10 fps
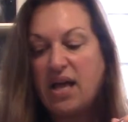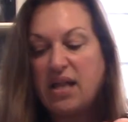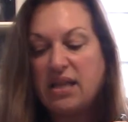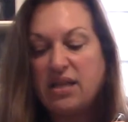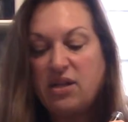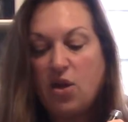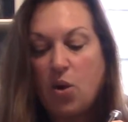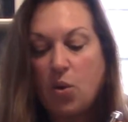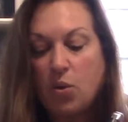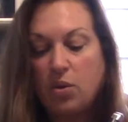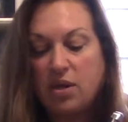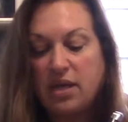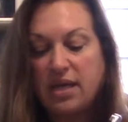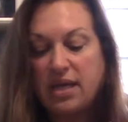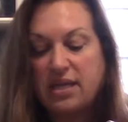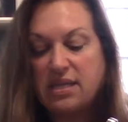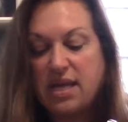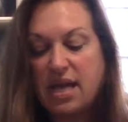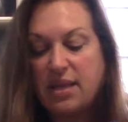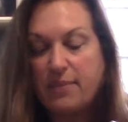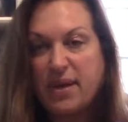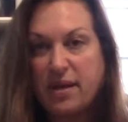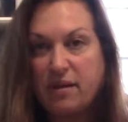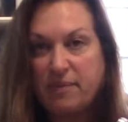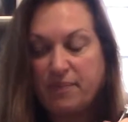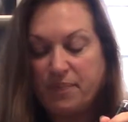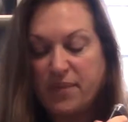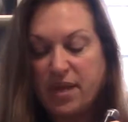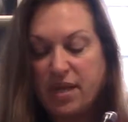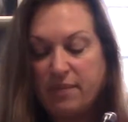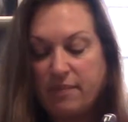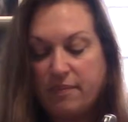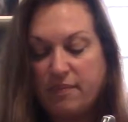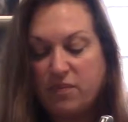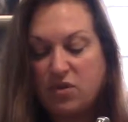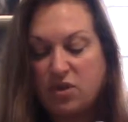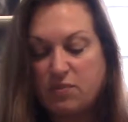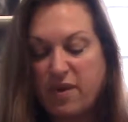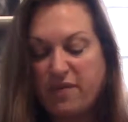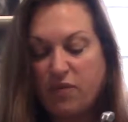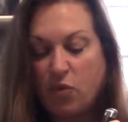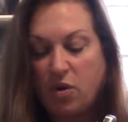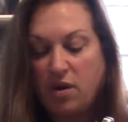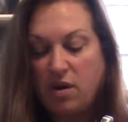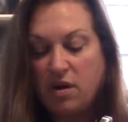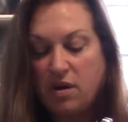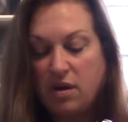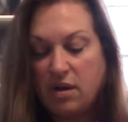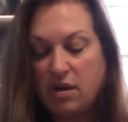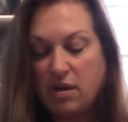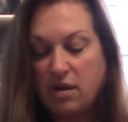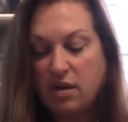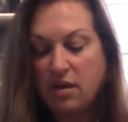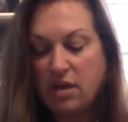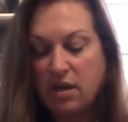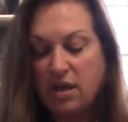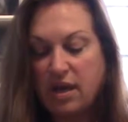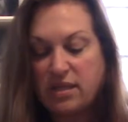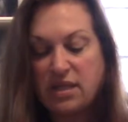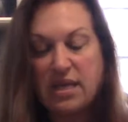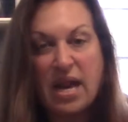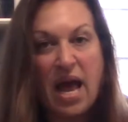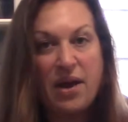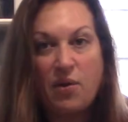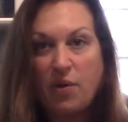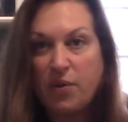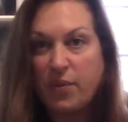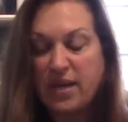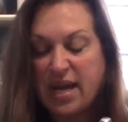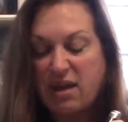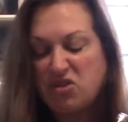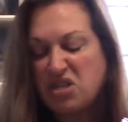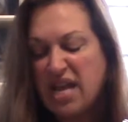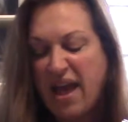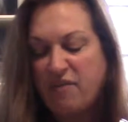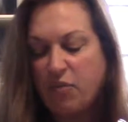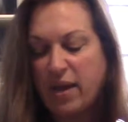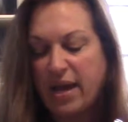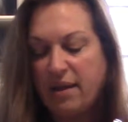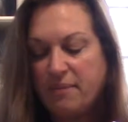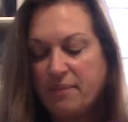a little hole inside the middle. Just my 4 cuts, not all the way down, just halfway.